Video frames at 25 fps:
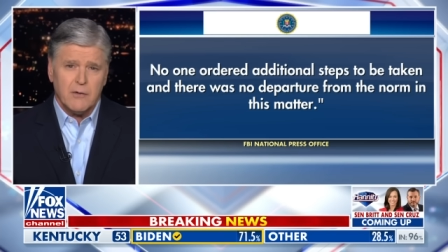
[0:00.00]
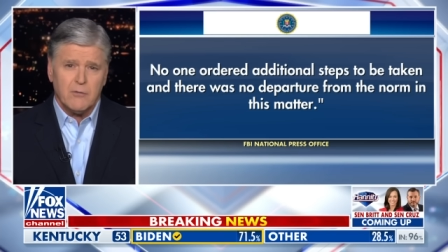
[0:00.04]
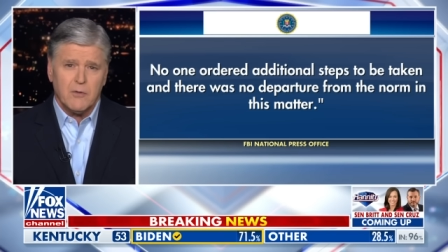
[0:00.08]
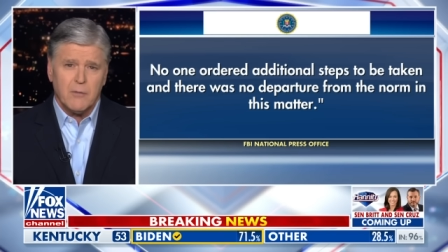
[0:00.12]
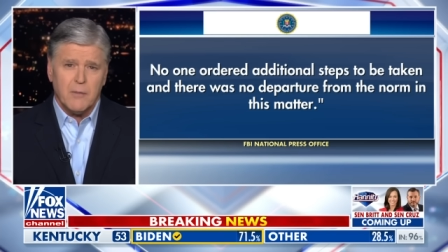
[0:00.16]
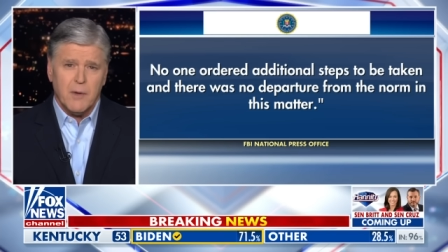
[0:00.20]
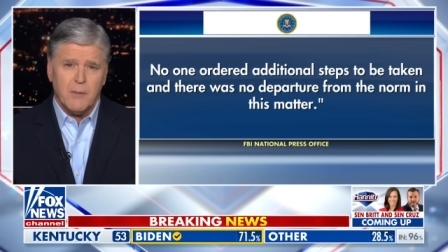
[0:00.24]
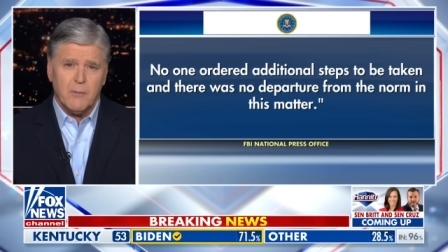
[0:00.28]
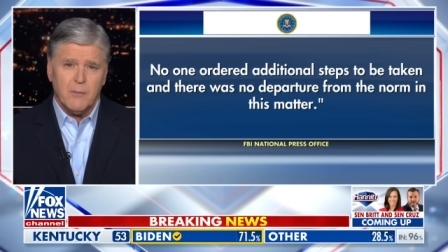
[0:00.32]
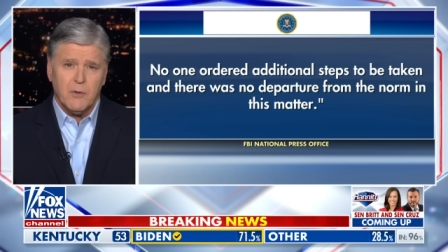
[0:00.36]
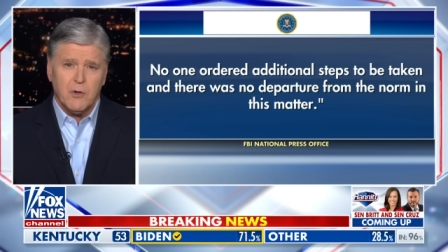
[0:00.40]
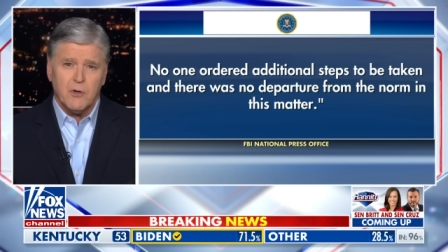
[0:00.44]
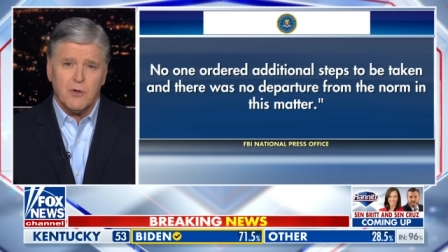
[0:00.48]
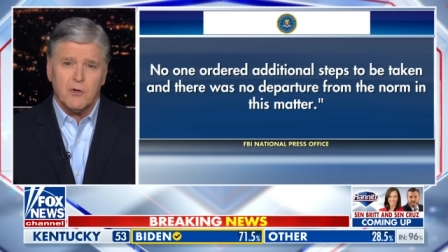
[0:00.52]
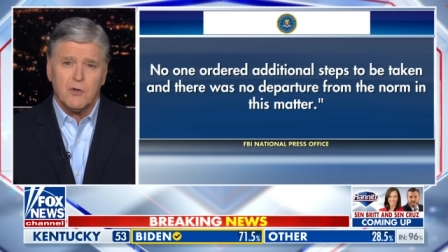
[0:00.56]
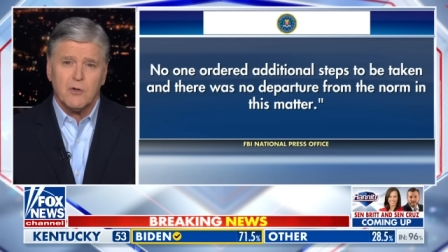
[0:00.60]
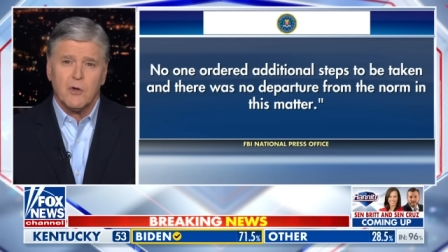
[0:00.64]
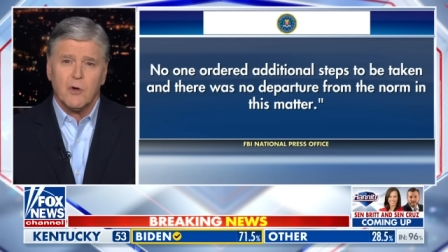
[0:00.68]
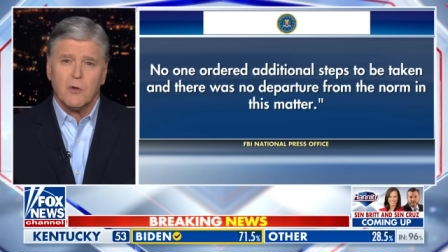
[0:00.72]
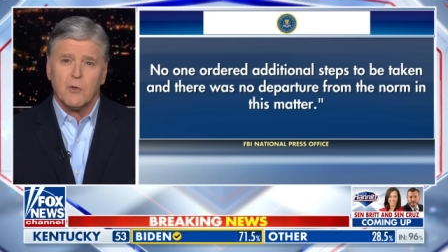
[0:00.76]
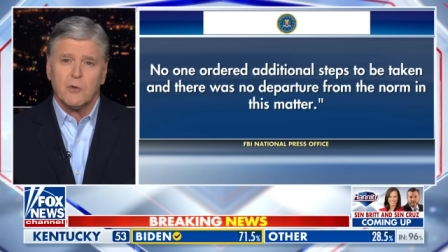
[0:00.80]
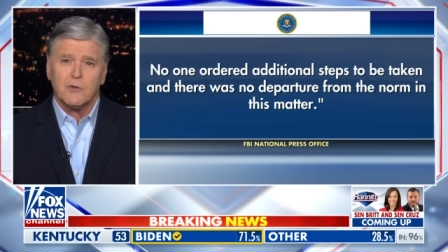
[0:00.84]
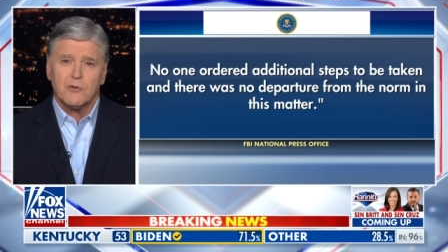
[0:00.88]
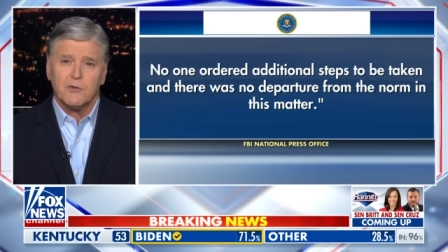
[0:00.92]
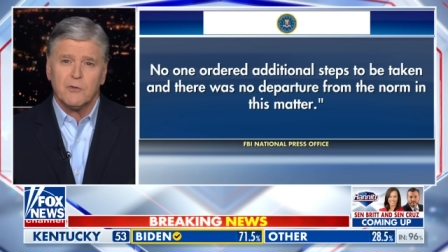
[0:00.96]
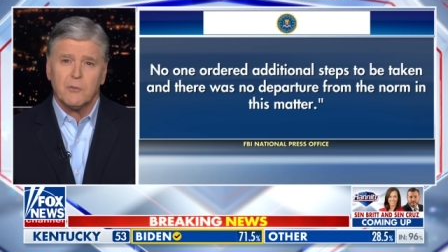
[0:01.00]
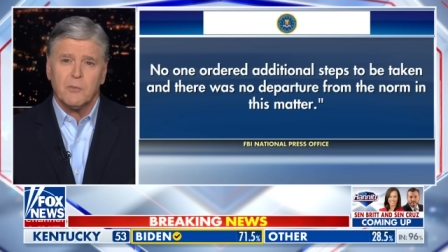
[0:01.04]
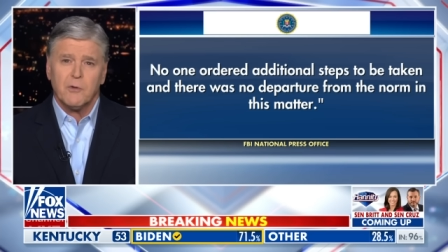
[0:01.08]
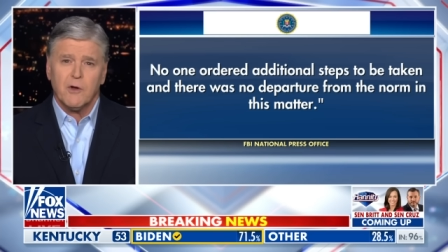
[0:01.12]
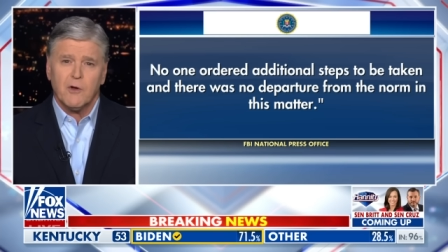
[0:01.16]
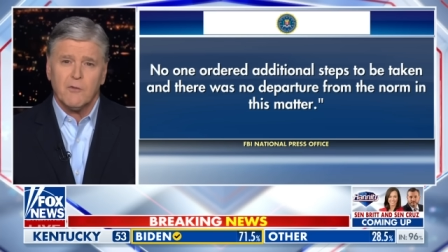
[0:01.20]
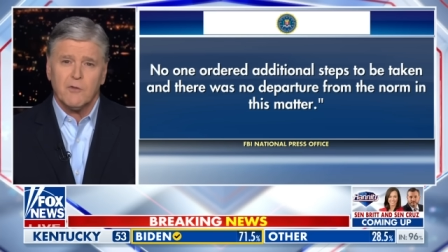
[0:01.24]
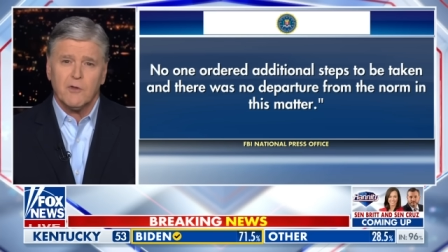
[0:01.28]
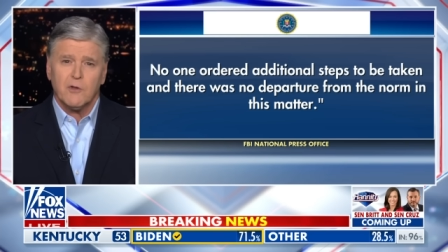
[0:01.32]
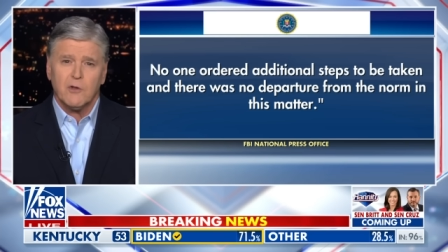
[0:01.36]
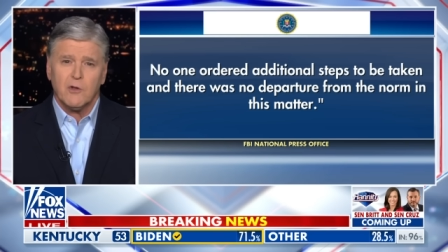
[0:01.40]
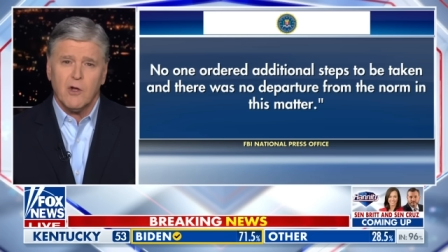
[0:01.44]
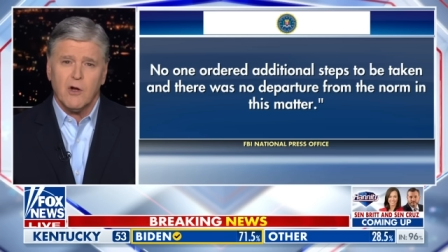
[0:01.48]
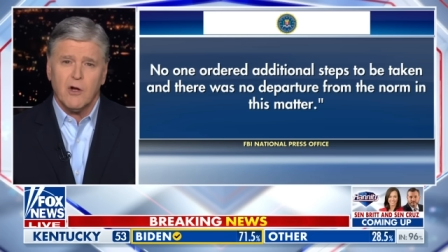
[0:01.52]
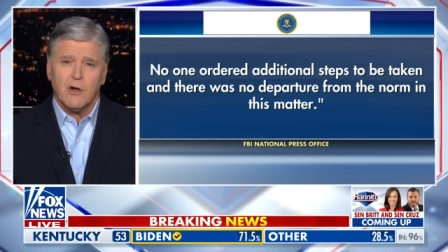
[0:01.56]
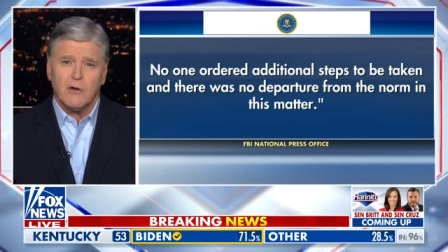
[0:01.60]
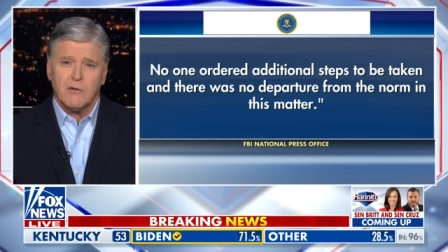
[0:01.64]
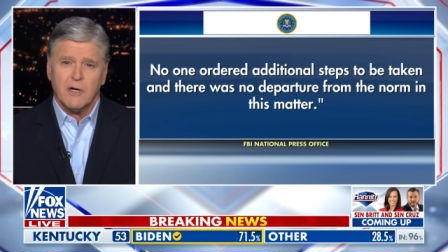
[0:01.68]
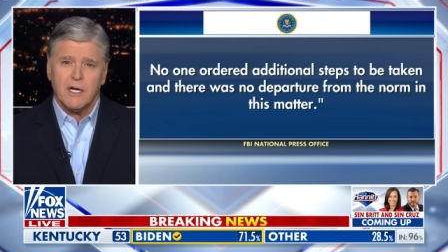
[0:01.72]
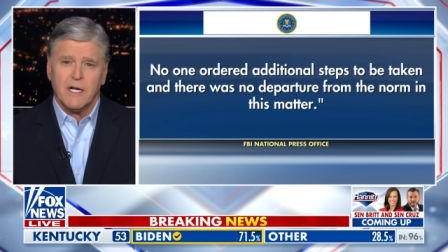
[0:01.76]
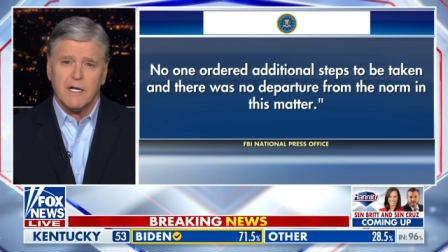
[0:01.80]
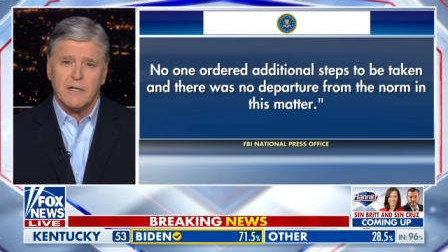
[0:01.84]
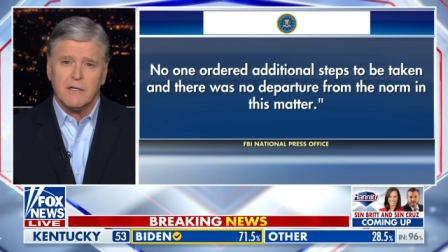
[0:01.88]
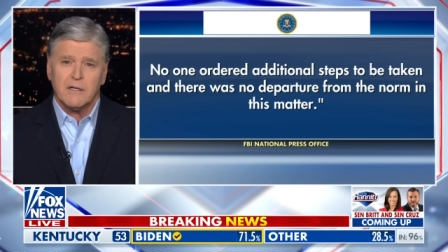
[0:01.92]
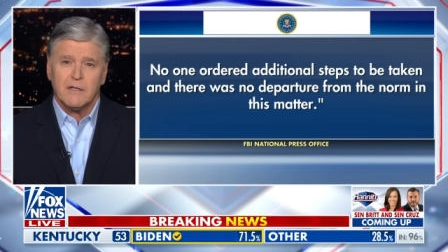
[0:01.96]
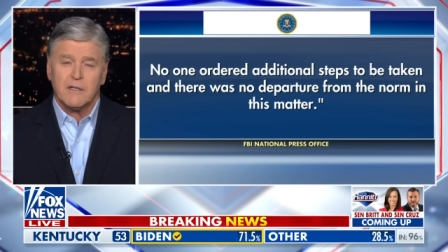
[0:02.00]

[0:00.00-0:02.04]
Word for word: remember, no one's above the law, right?